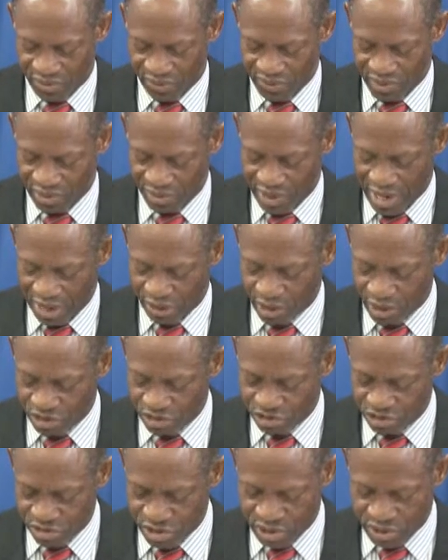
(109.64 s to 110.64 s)
There are
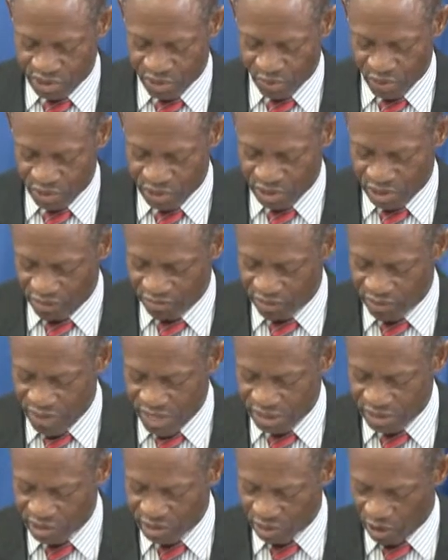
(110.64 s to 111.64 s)
countries in which
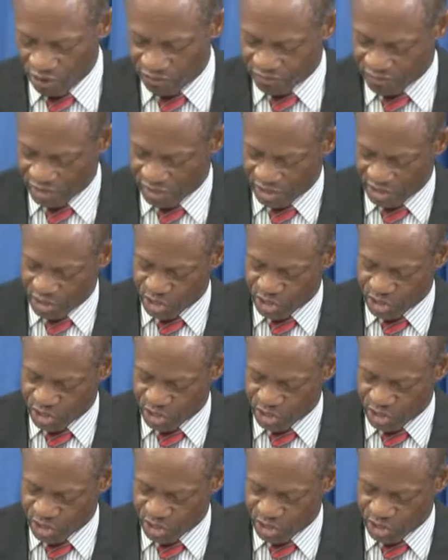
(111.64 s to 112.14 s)
governments often